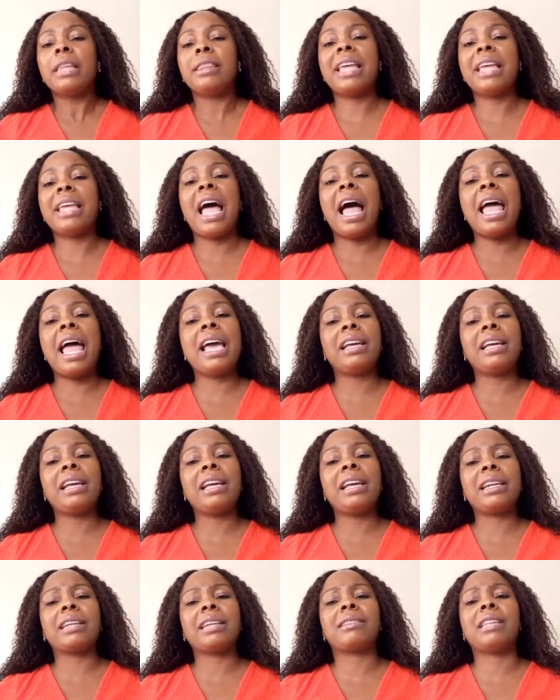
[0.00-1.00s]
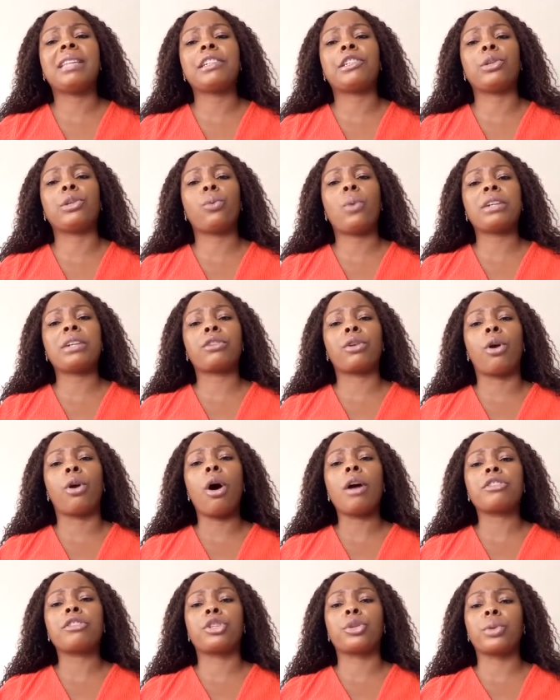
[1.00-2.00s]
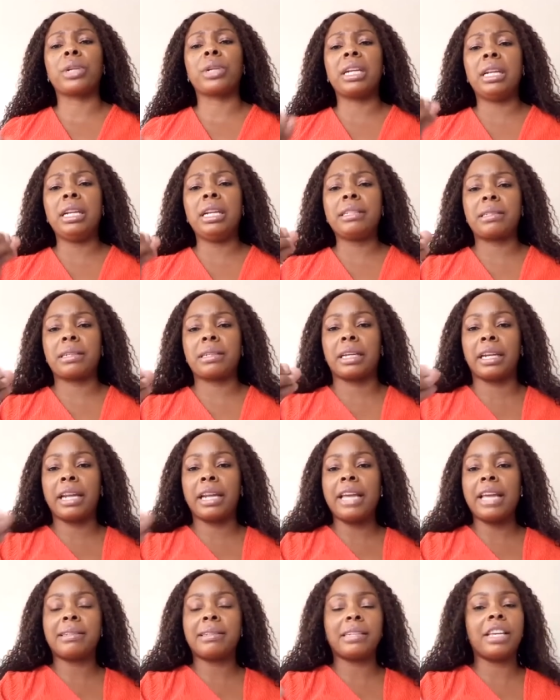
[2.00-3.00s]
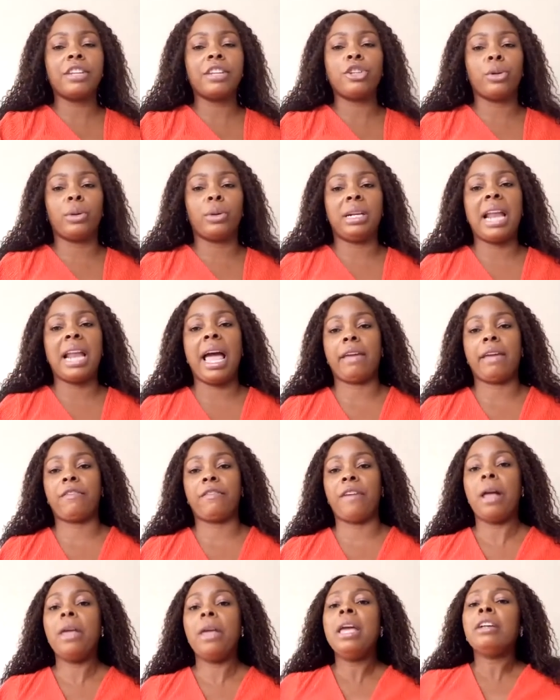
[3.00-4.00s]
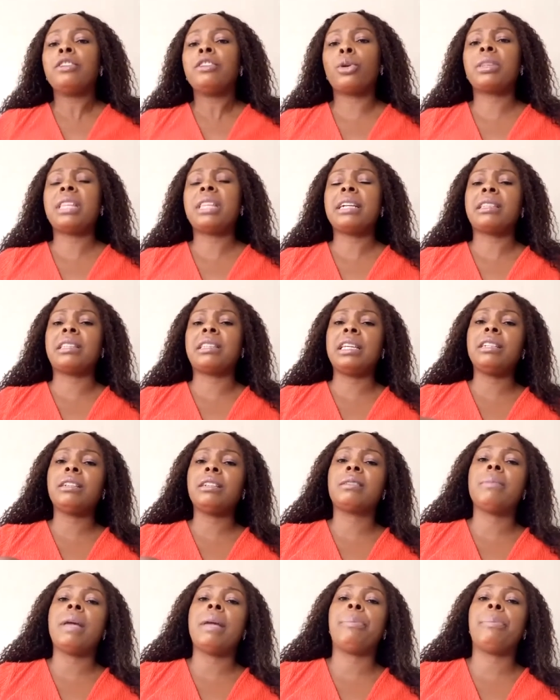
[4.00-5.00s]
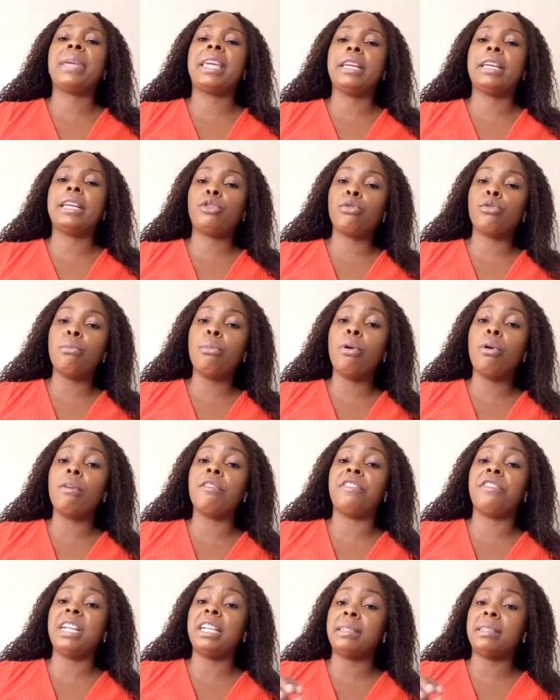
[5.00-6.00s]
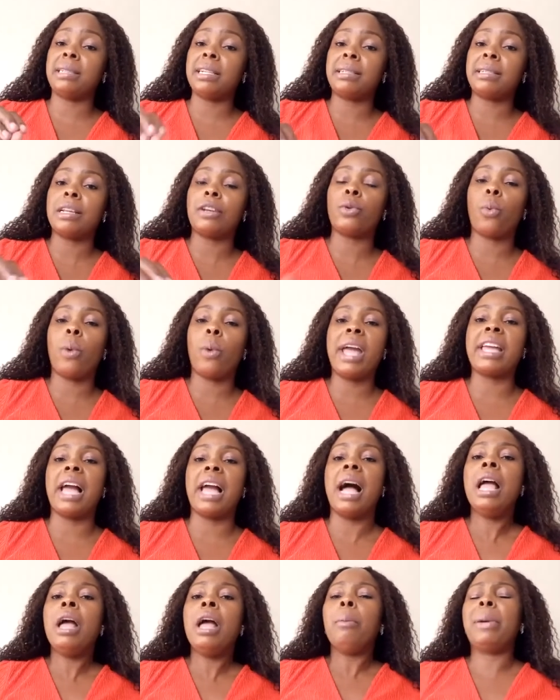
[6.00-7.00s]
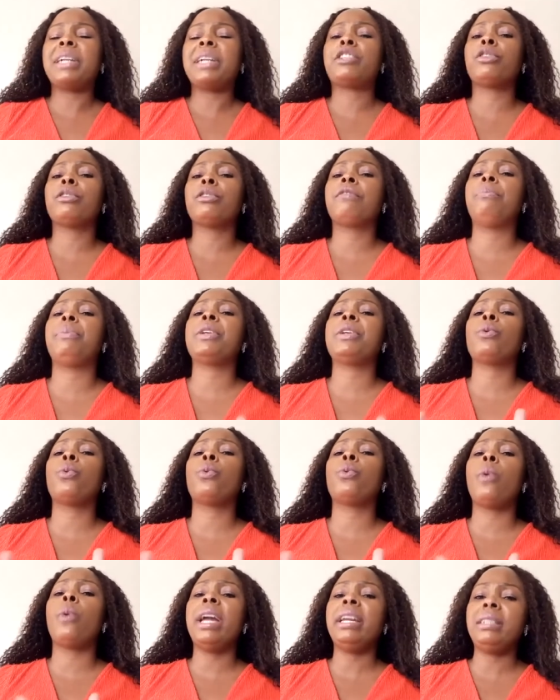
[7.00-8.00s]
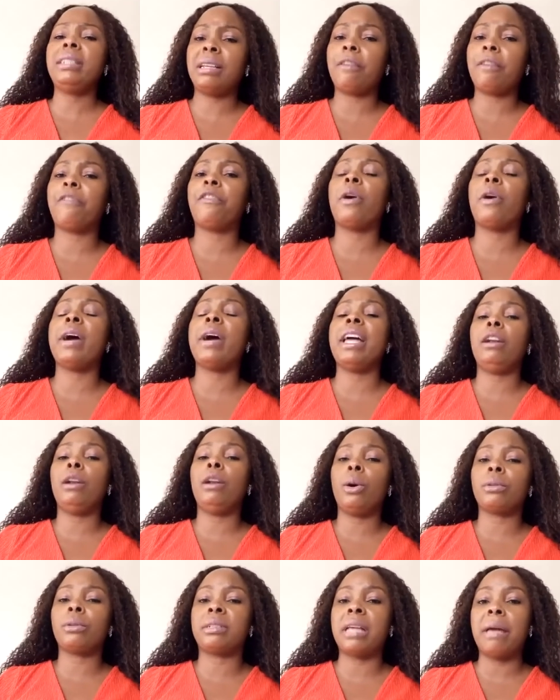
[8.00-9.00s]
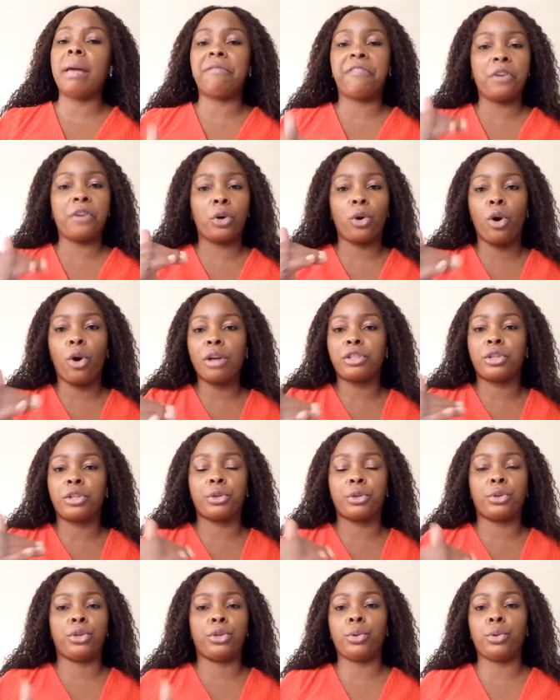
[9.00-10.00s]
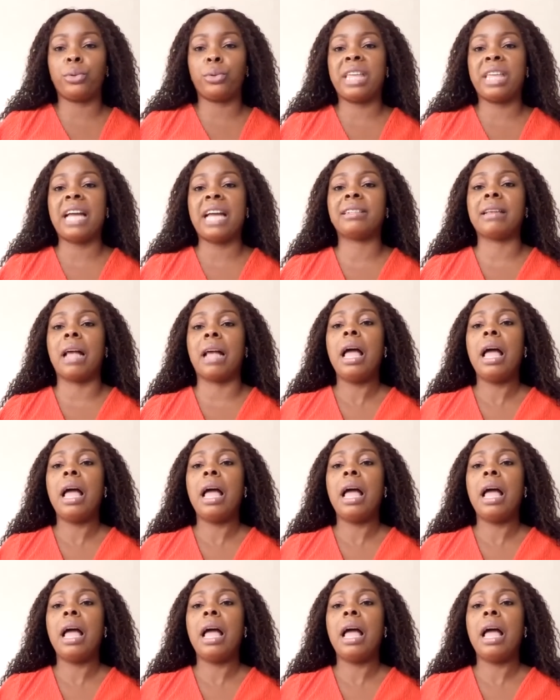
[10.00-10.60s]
There are areas that you want God to release grace in your life so that things may begin to move in a certain way. But you've been waiting for a long time for God to do that.